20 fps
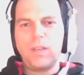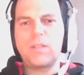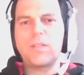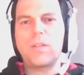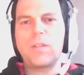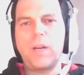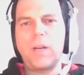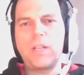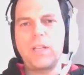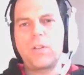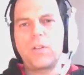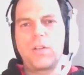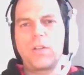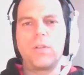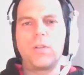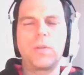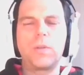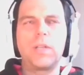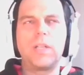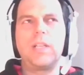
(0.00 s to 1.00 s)
So I
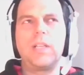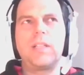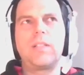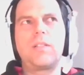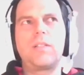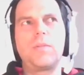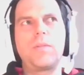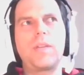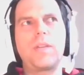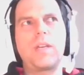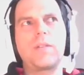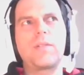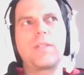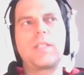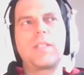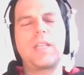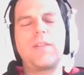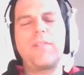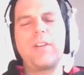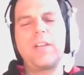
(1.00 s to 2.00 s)
joined Google in
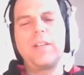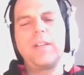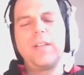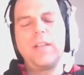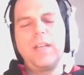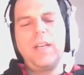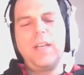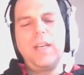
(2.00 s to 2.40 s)
2007,